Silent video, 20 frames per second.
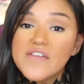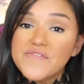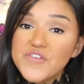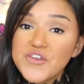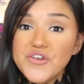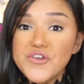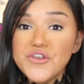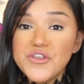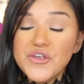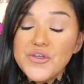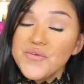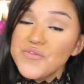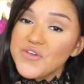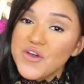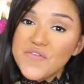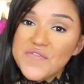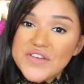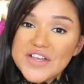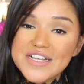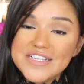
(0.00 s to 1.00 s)
If you're new,
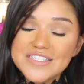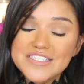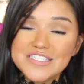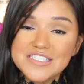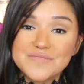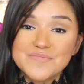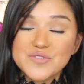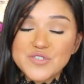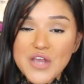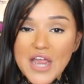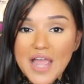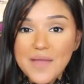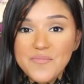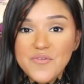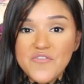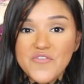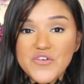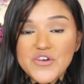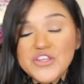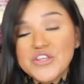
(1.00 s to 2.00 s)
don't forget to
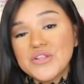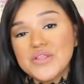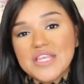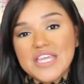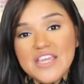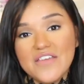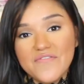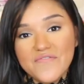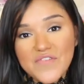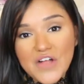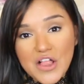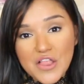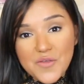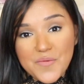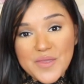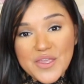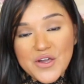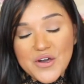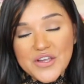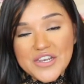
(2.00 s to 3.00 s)
subscribe before you leave.
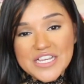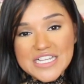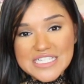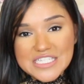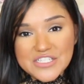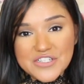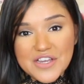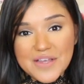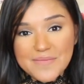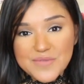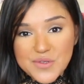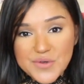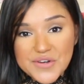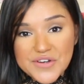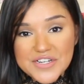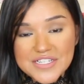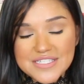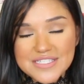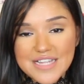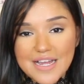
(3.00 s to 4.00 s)
Follow me on Instagram,
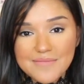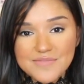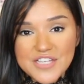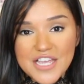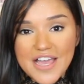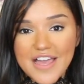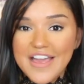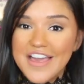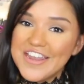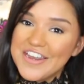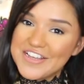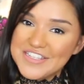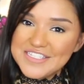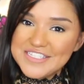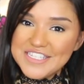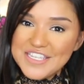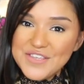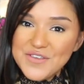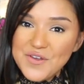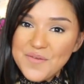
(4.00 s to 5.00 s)
Twitter, and Snapchat, and I'll
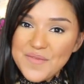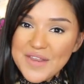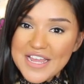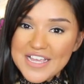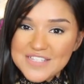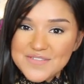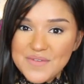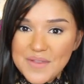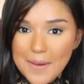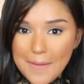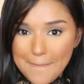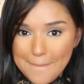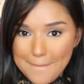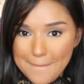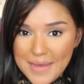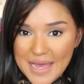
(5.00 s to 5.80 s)
see you in my next one.